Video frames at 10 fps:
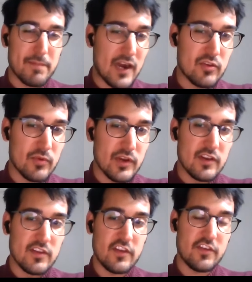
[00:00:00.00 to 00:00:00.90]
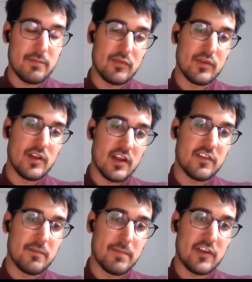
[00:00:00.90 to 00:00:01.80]
boundary condition between
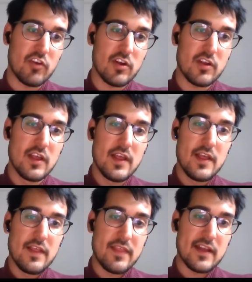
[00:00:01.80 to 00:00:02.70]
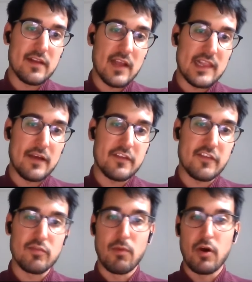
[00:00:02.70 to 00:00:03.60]
ice and bedrock that allows
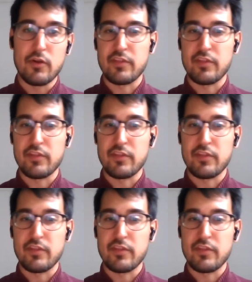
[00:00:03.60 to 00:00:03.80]
us to model